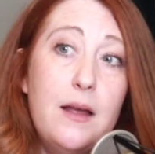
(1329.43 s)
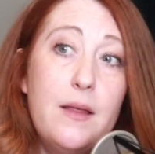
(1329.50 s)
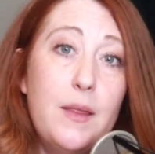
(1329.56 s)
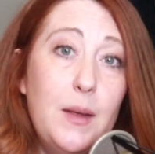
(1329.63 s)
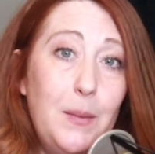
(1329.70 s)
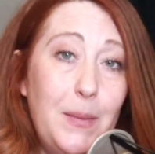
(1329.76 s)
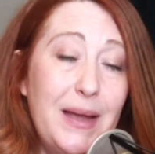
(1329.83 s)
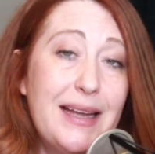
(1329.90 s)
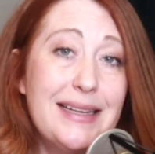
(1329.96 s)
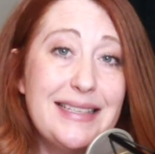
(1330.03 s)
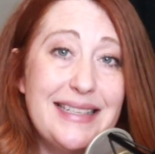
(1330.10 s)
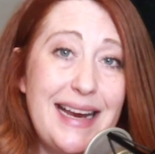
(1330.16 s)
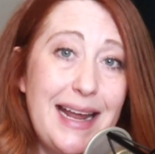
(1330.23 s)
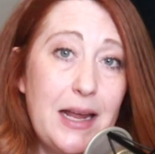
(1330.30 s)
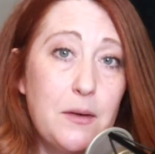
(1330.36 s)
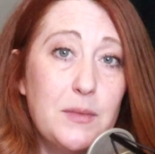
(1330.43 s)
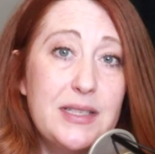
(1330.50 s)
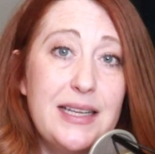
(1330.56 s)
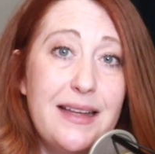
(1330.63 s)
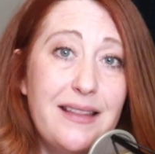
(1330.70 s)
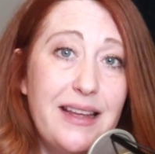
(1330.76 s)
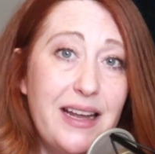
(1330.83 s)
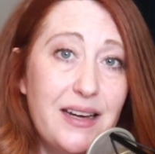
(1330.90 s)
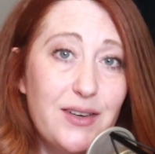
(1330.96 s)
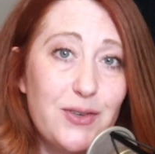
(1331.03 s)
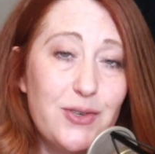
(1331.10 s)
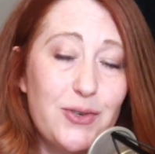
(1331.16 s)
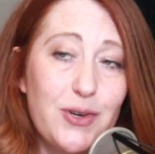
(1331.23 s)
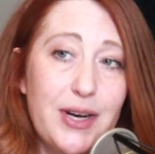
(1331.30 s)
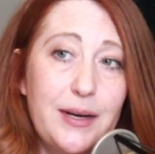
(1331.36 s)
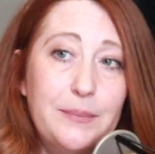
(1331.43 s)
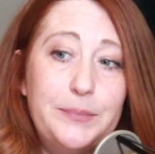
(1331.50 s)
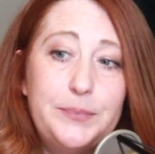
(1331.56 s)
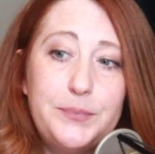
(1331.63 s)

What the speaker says: the biggest names in the industry.